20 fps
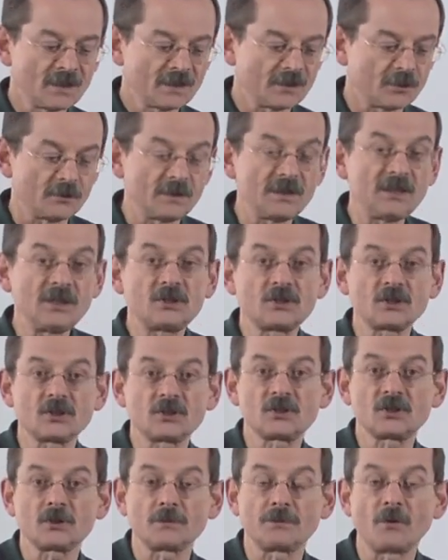They're each
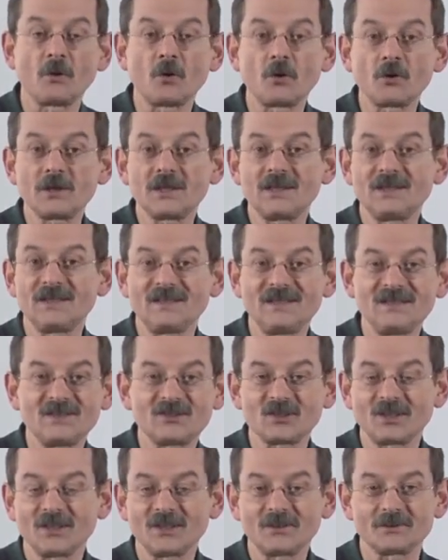supporting
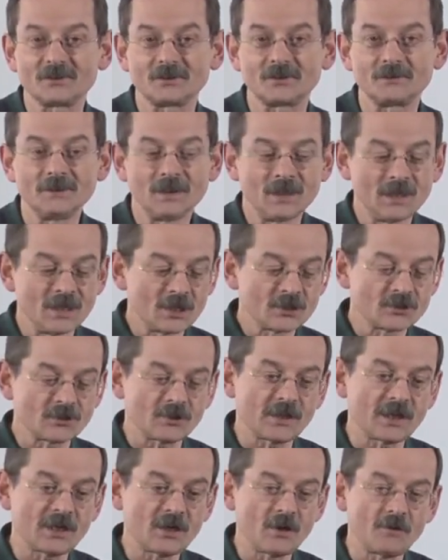each other
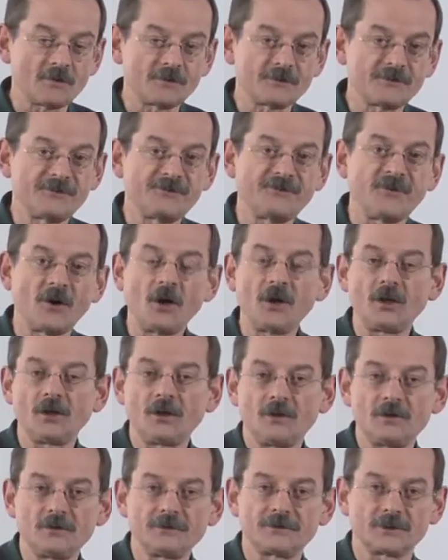so they don't
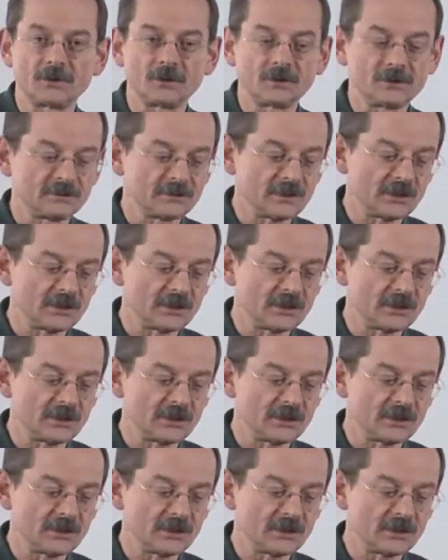fall over,